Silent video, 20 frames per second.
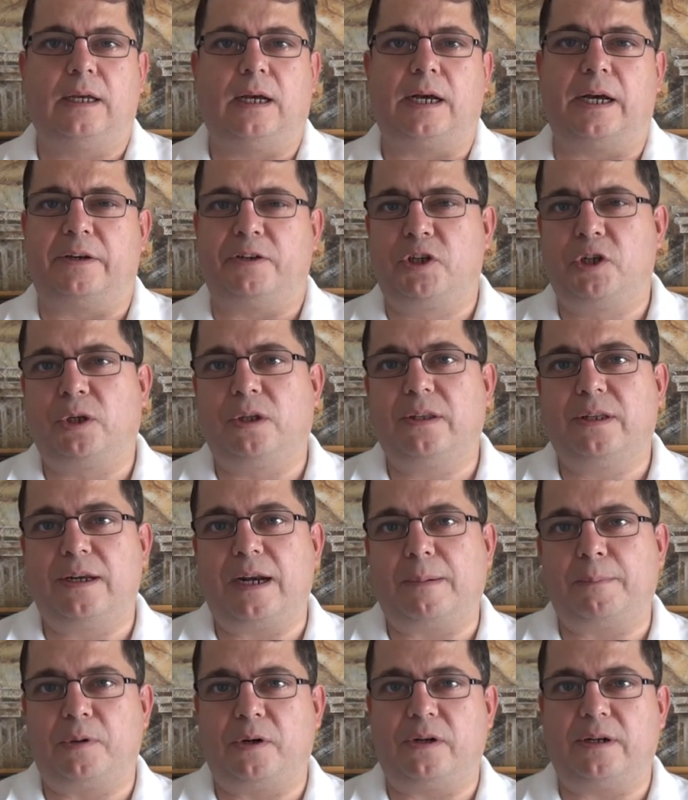Until the
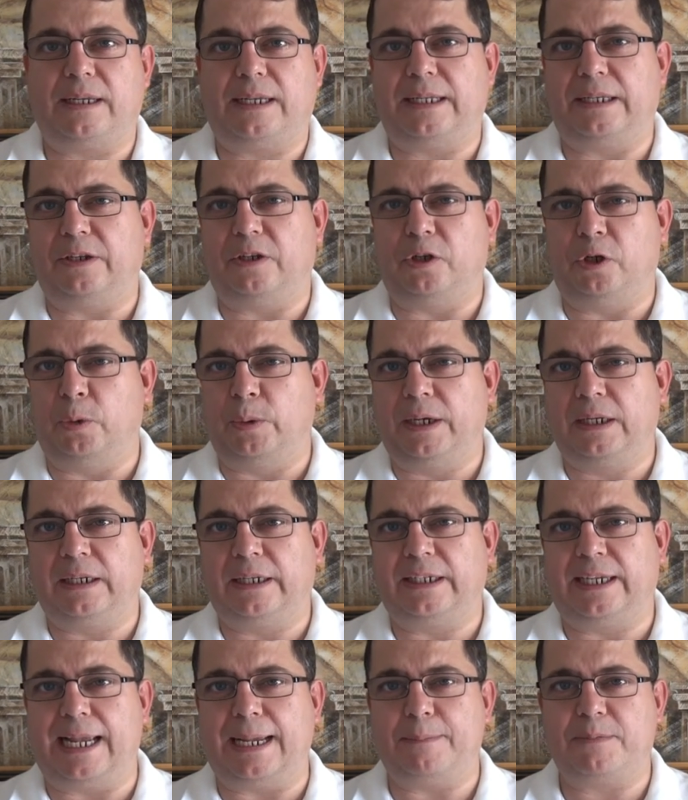number in New
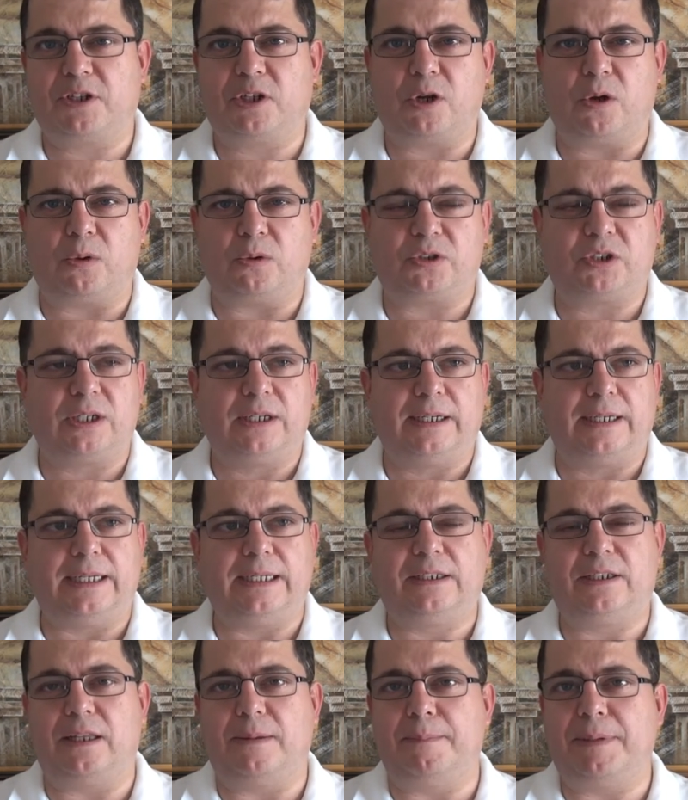England games goes
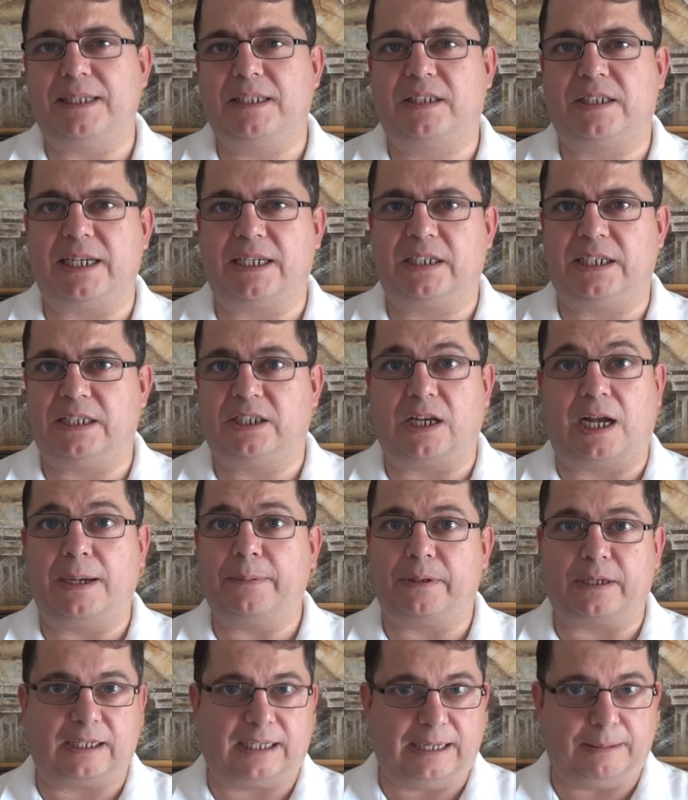into the mid-60s, I'm
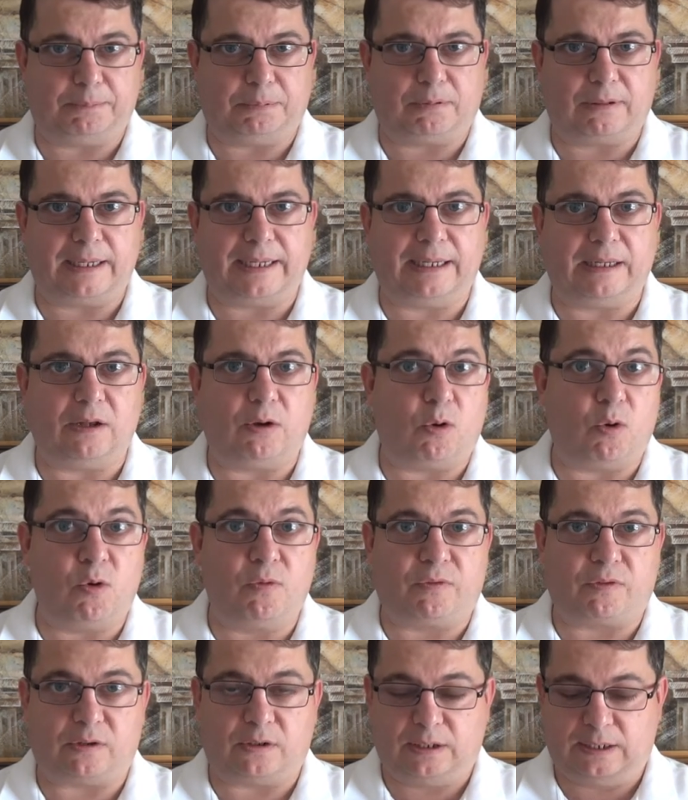going to keep playing
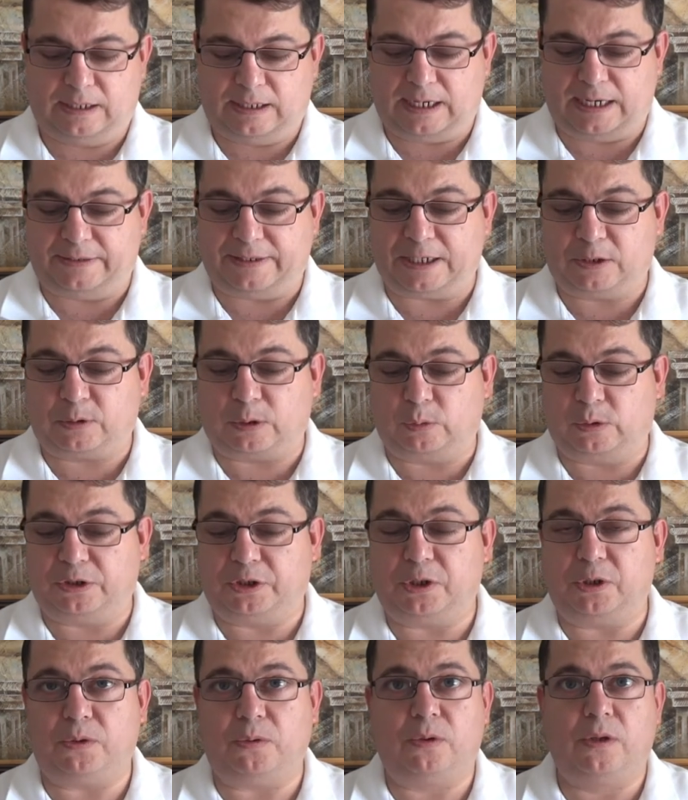over, and that's what
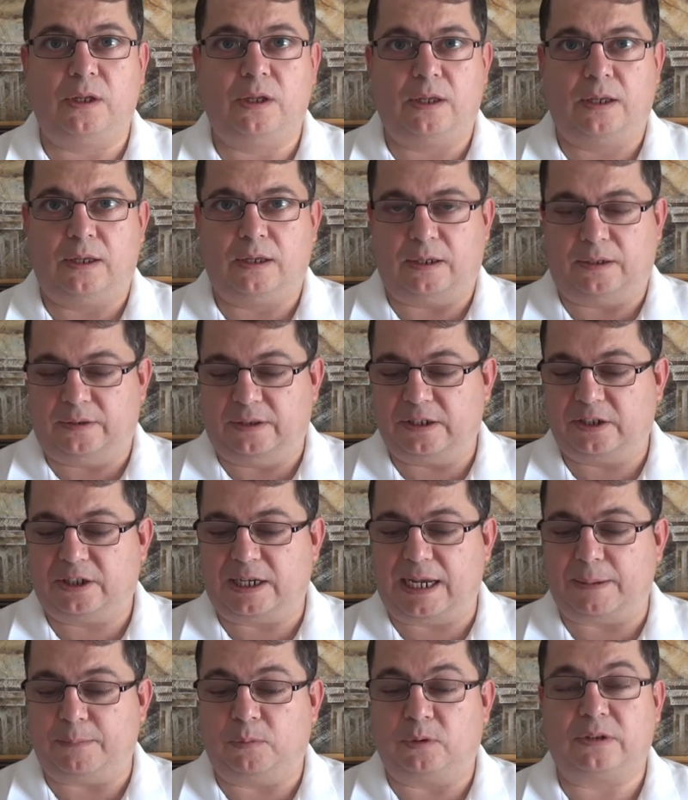we'll do in this
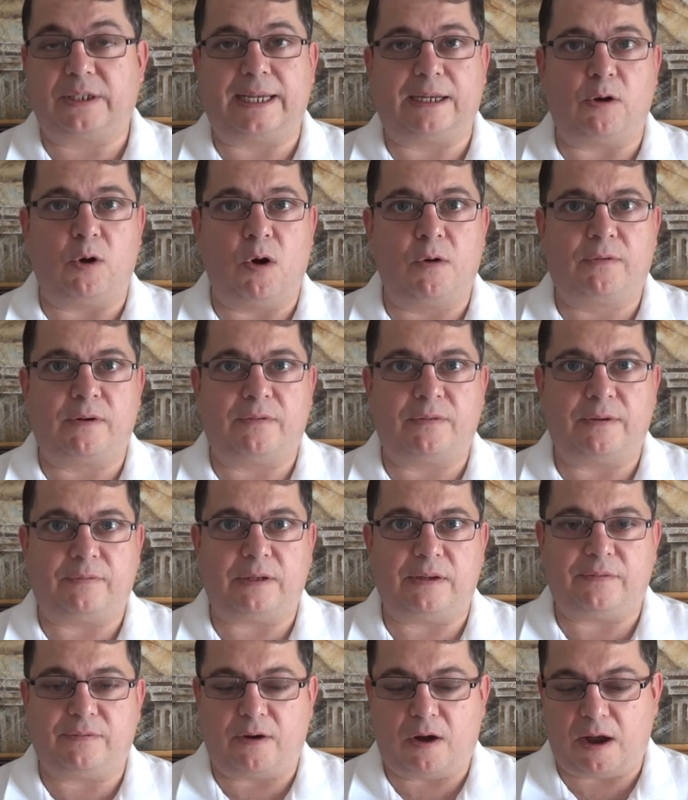game. We'll take over
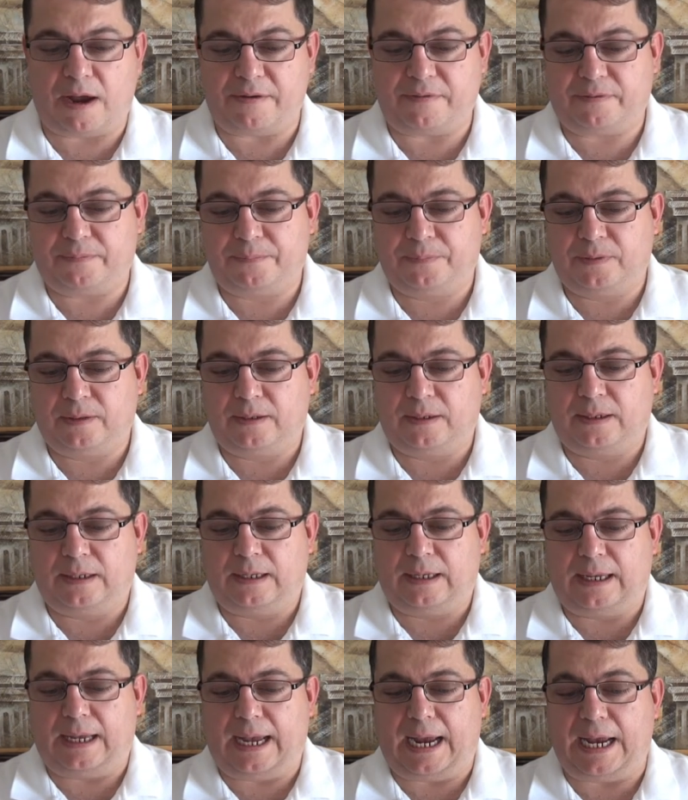55.
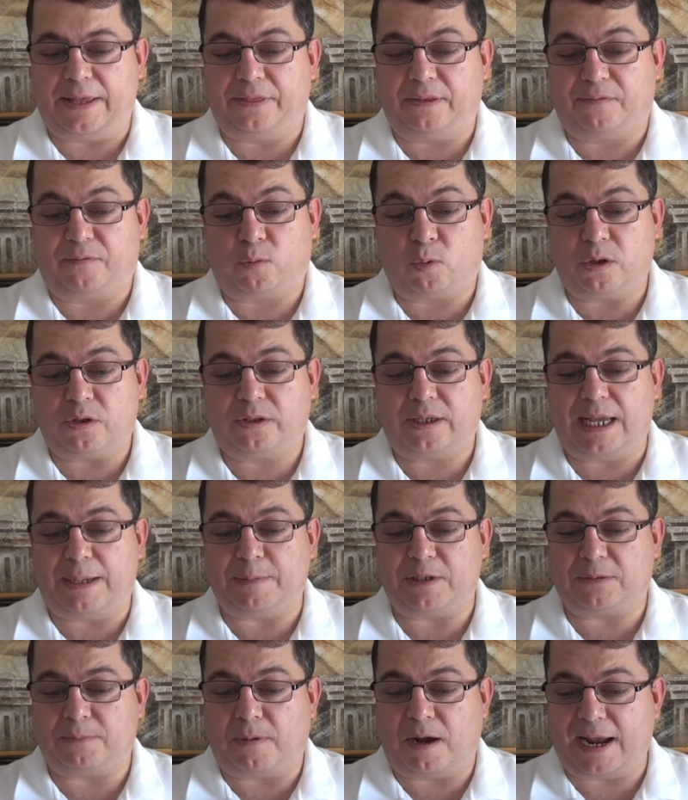And the fourth game
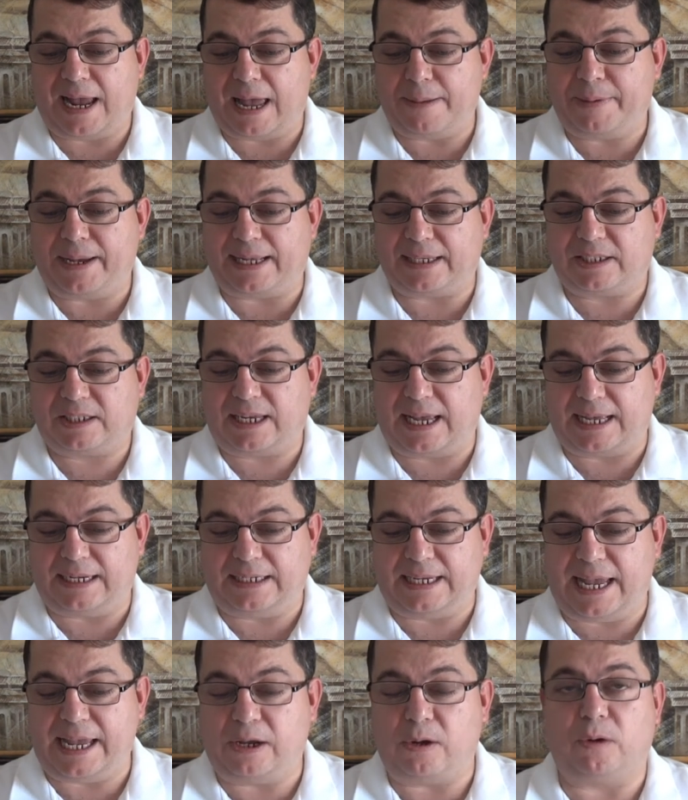is Miami at San
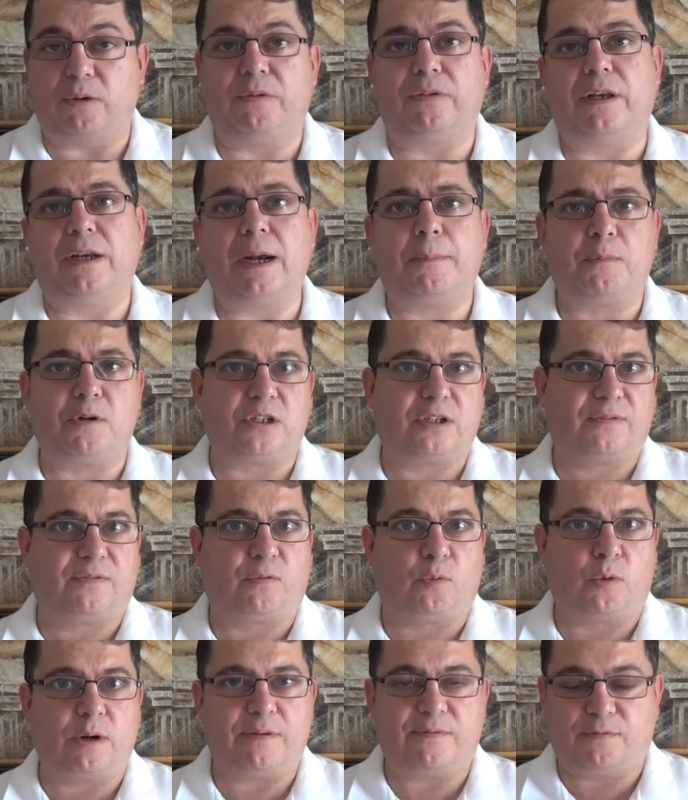Diego. The number is
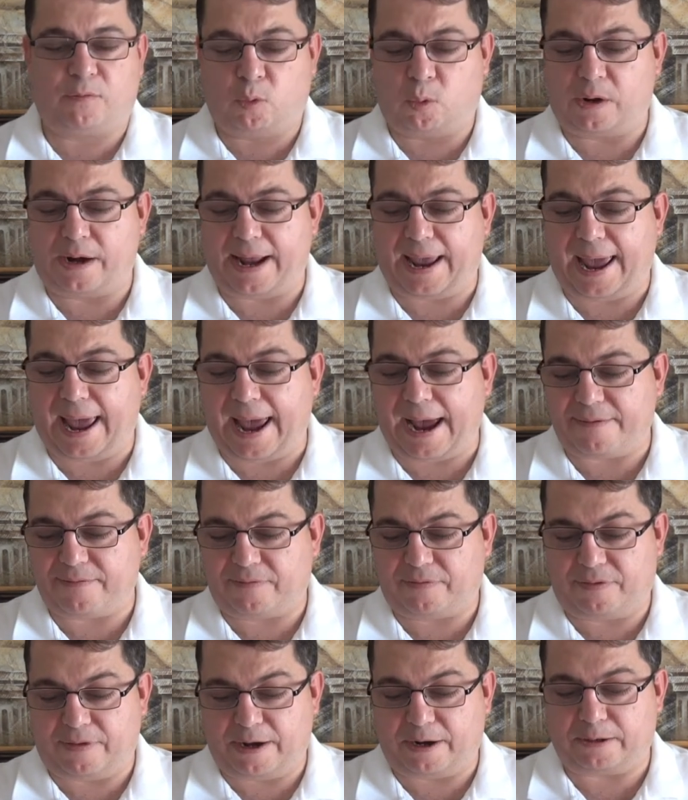
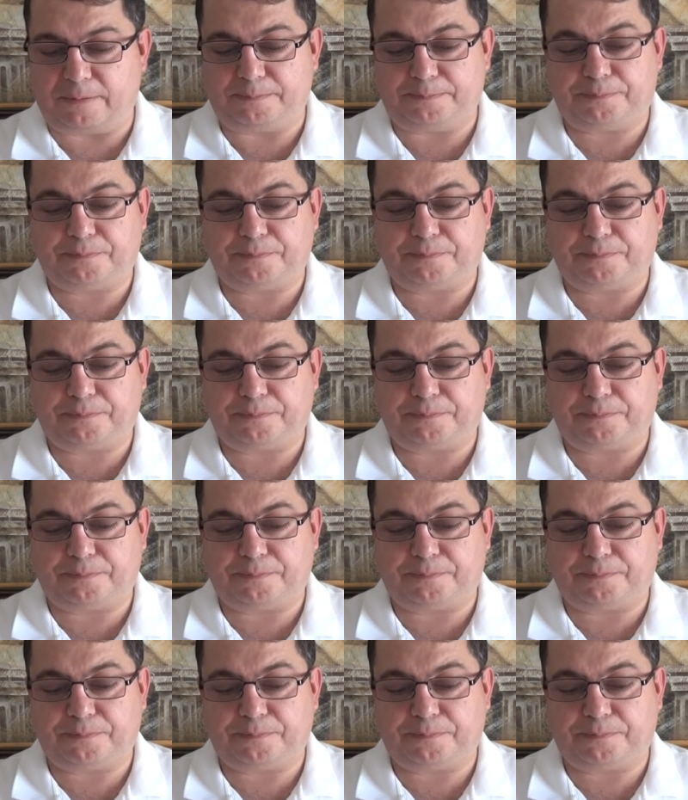44.5 there.